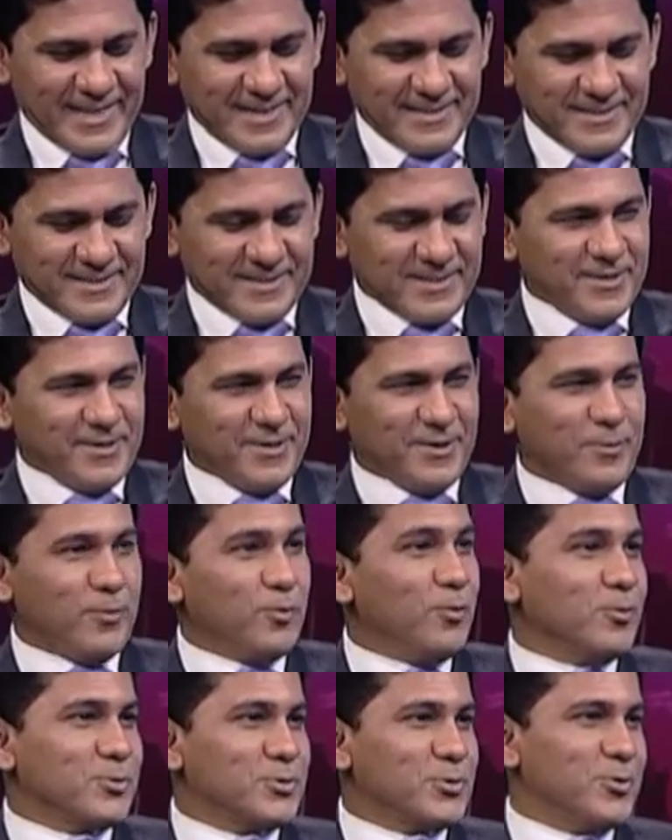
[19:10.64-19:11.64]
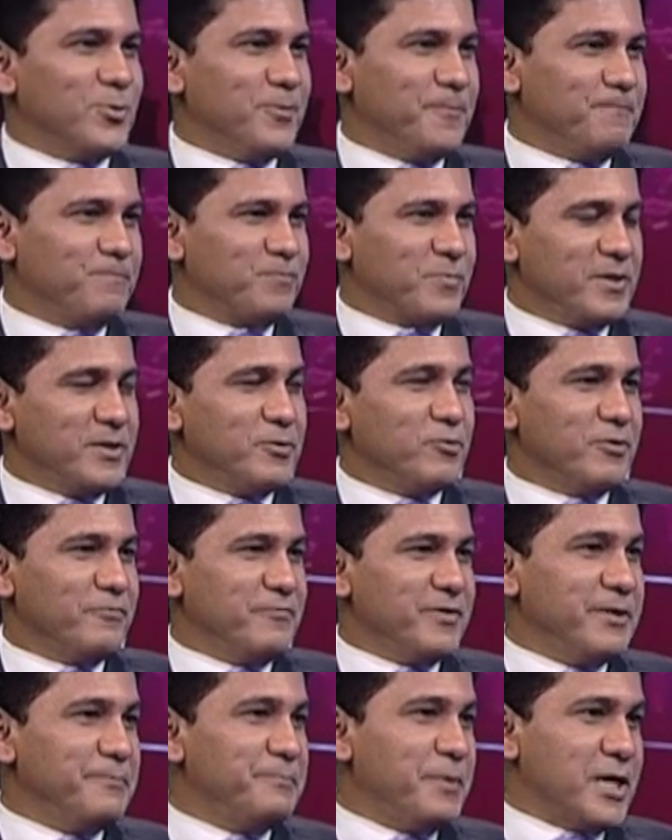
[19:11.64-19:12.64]
And uh, also, mm. you hmm. are
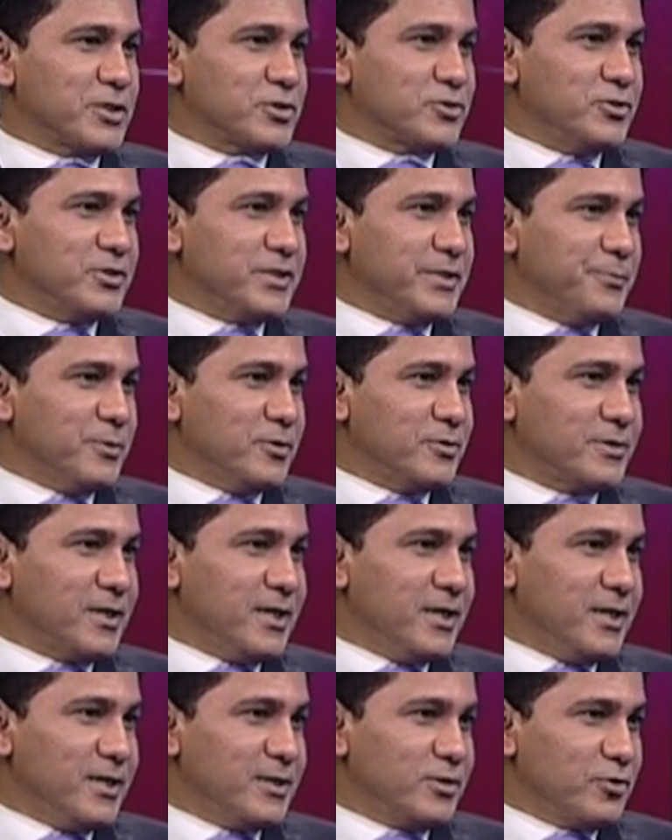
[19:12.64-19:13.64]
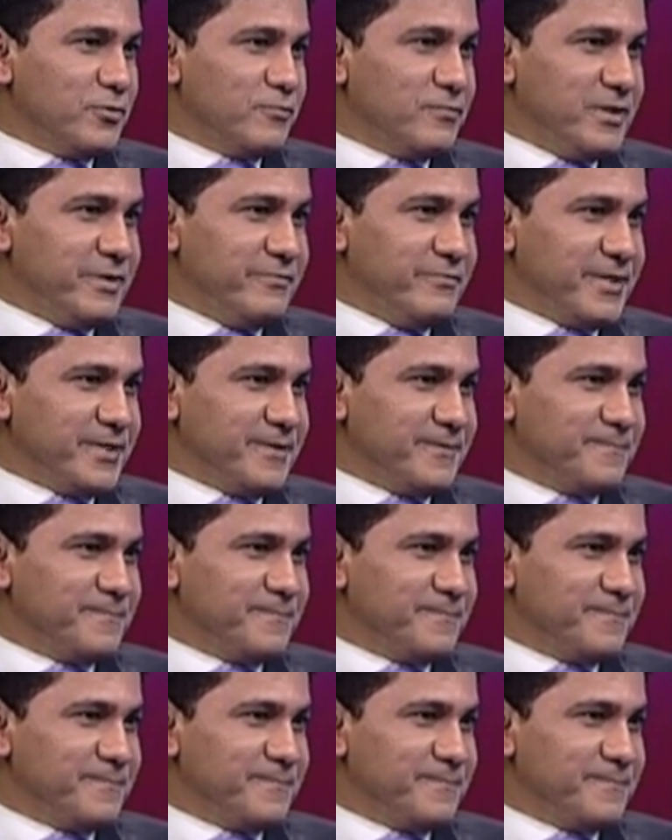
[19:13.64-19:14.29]
very passionate about art of living.